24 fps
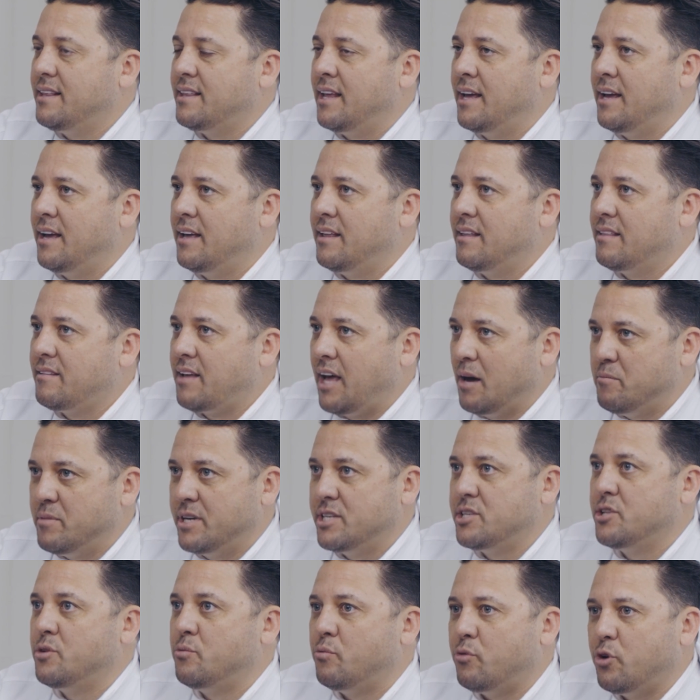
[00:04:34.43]
They come
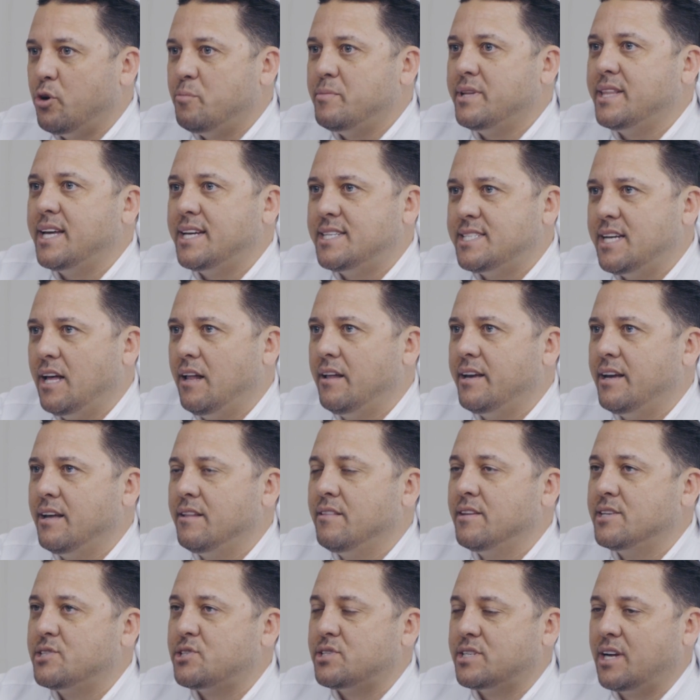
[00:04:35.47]
into the room and they tell you,
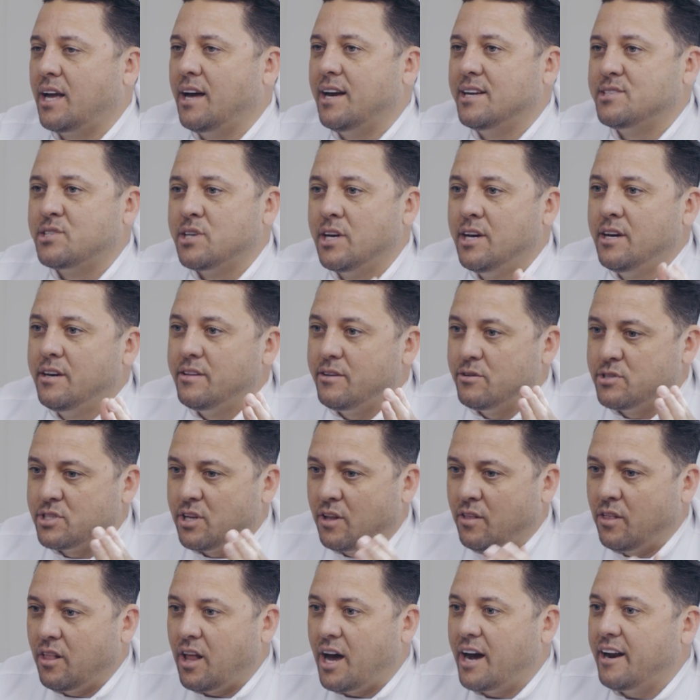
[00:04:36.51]
listen, guys, there's a
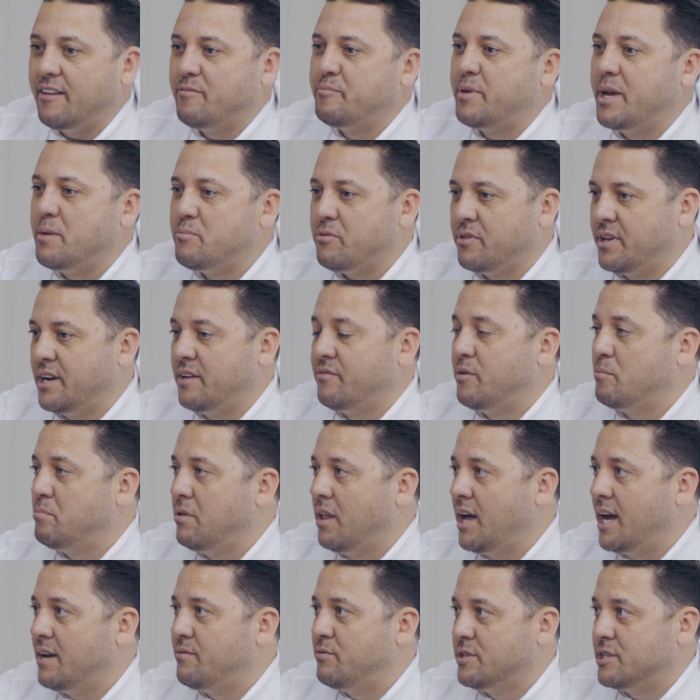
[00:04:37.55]
lot of people that have
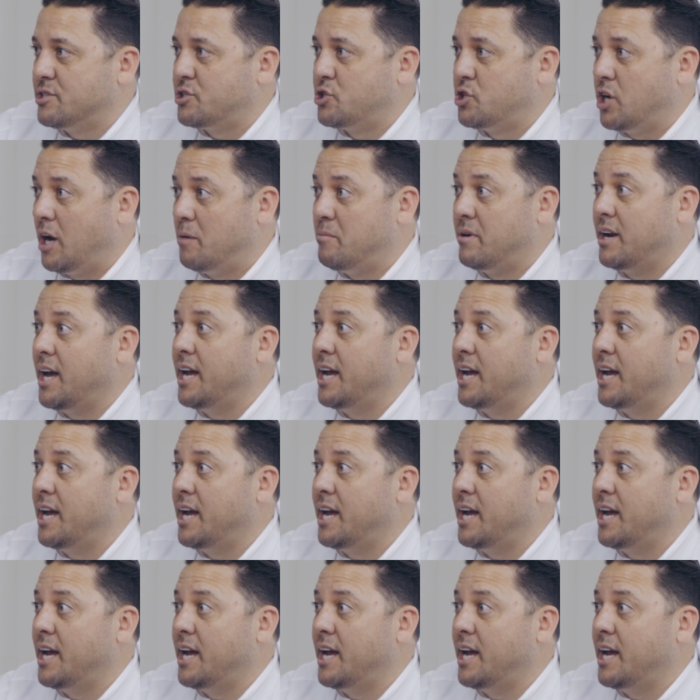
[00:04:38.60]
applied for this job.